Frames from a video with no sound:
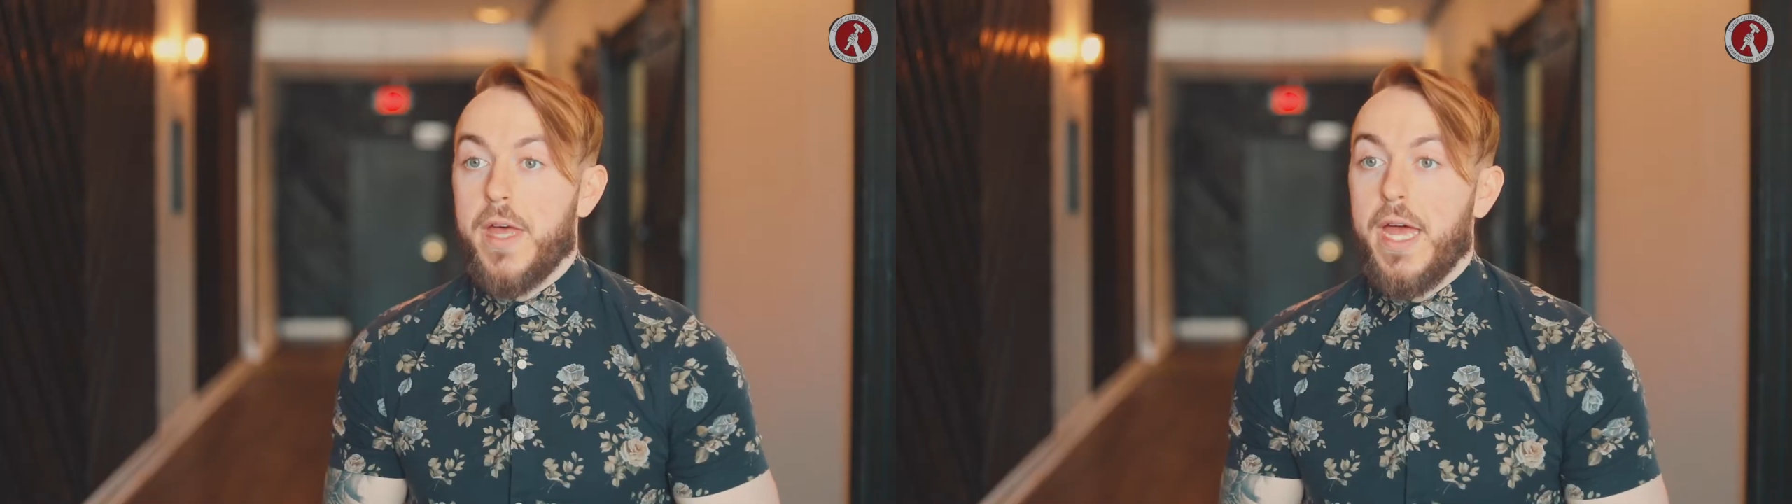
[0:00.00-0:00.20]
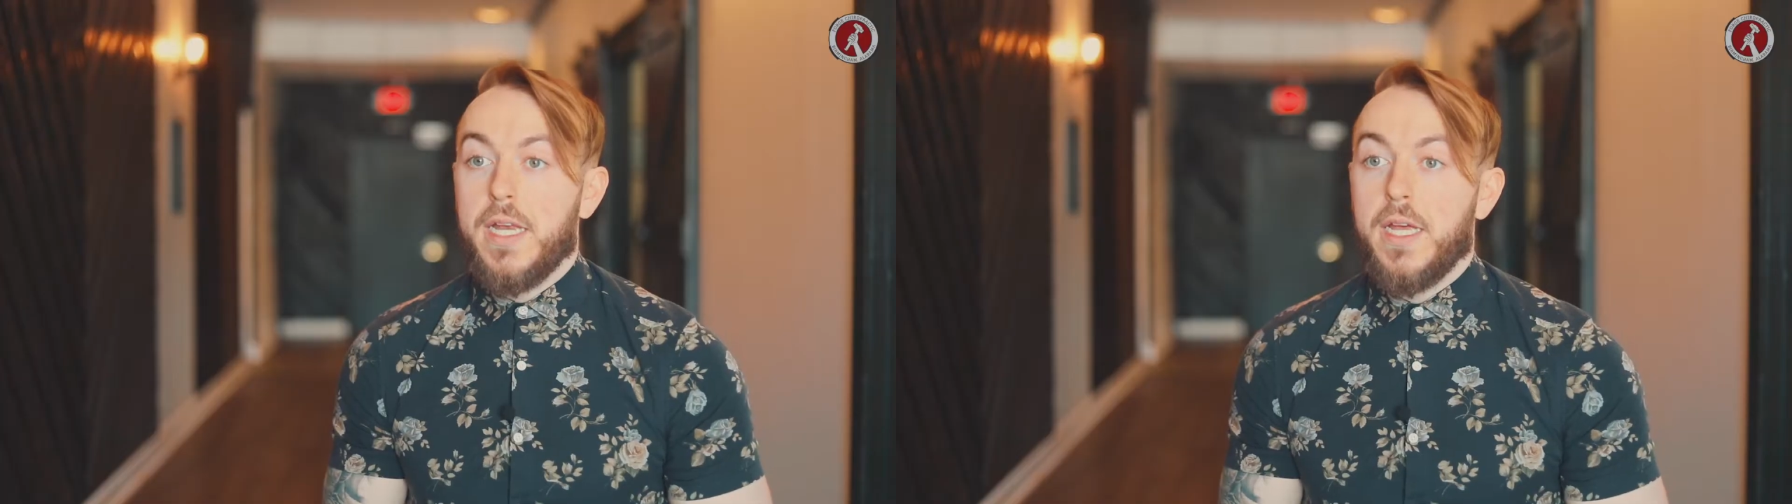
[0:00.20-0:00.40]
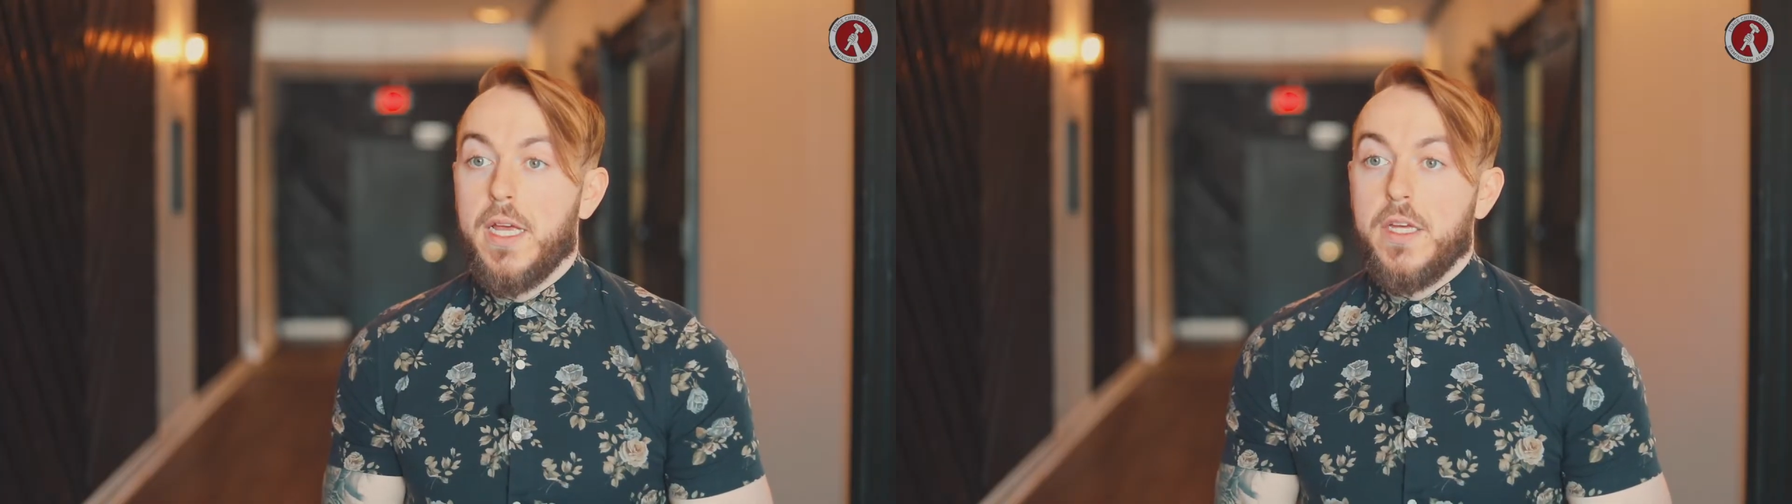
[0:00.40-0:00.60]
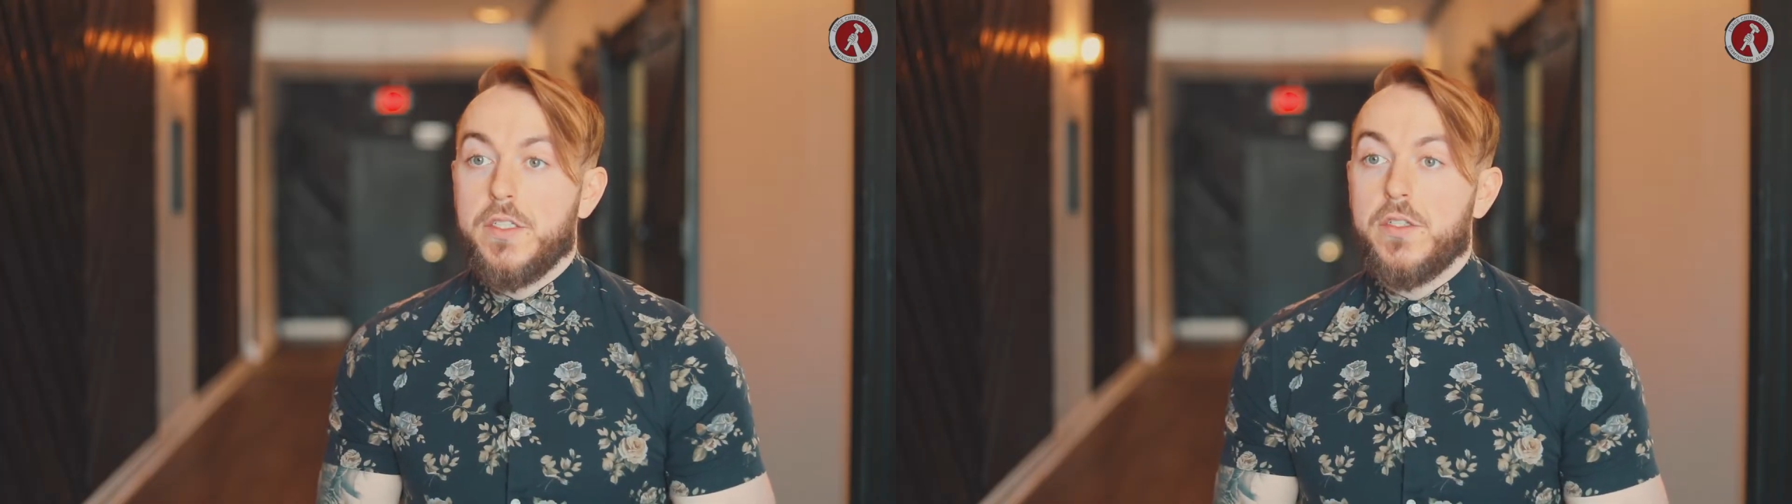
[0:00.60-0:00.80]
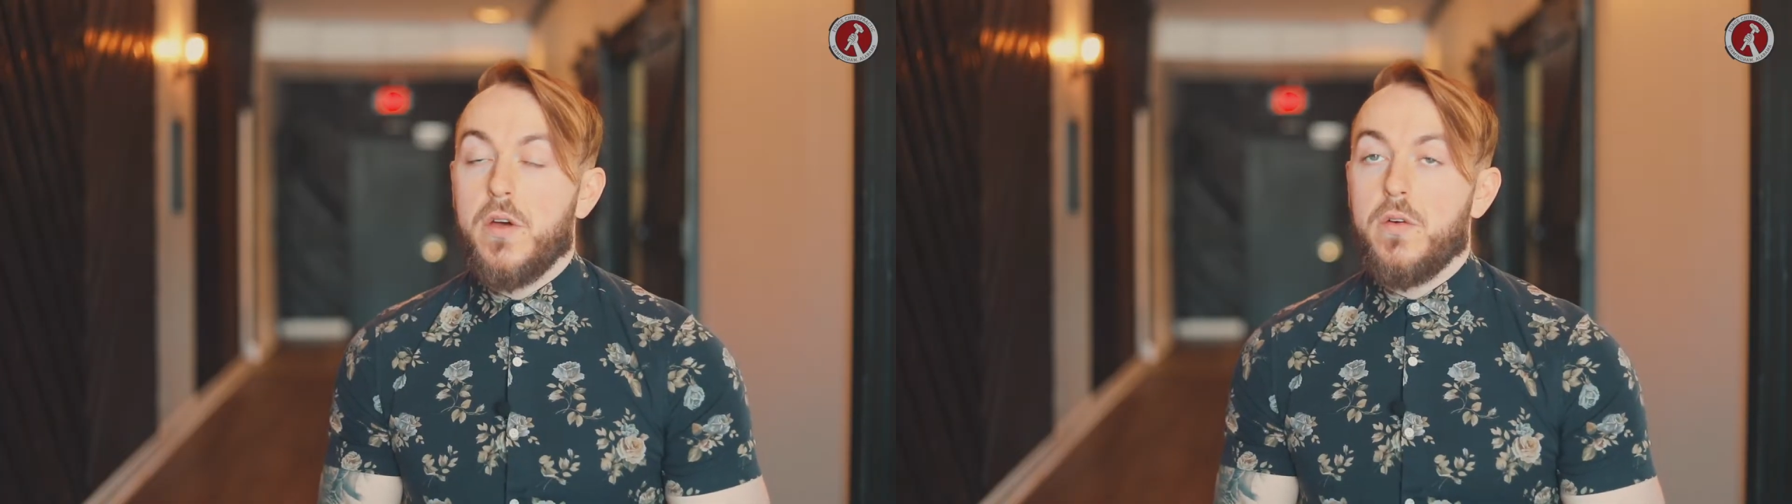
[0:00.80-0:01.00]
that.
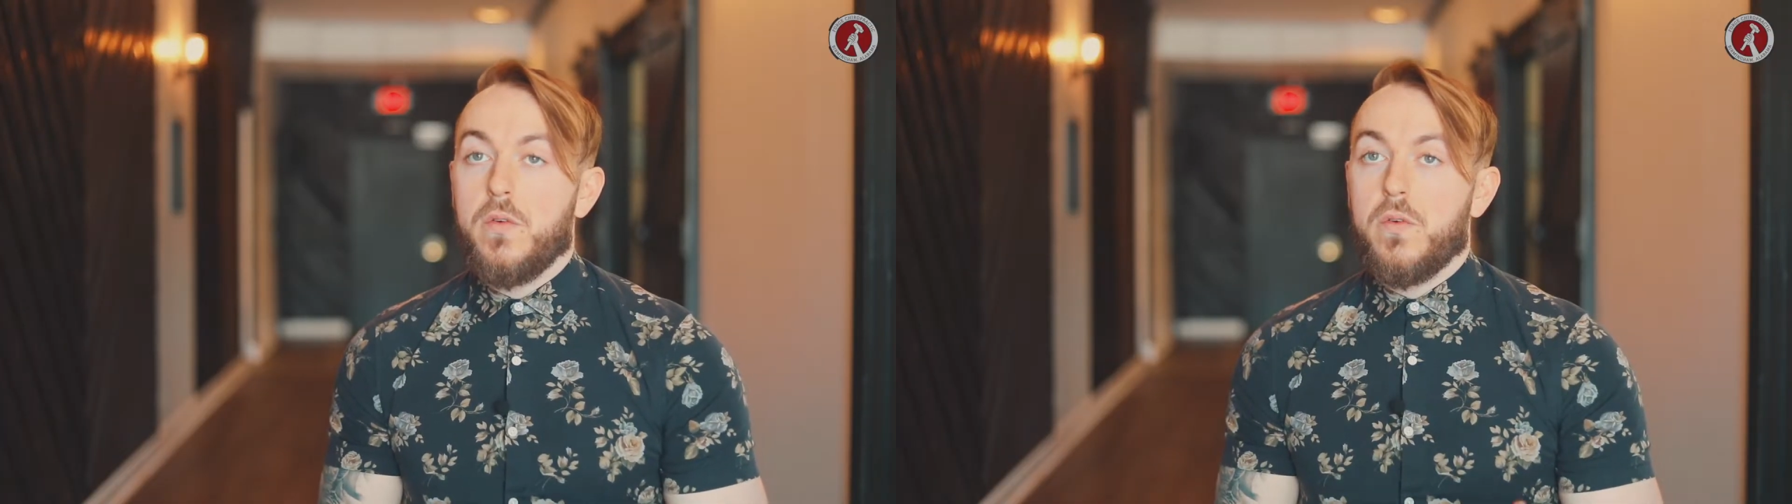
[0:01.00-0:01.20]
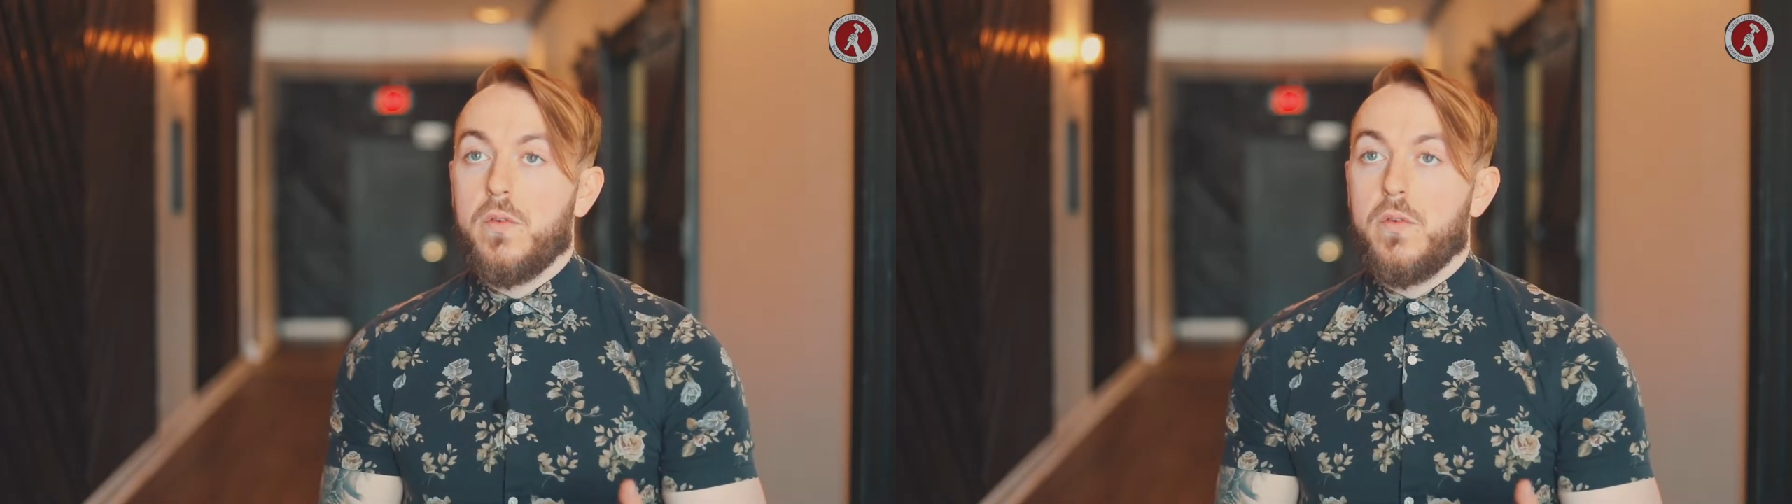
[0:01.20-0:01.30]
So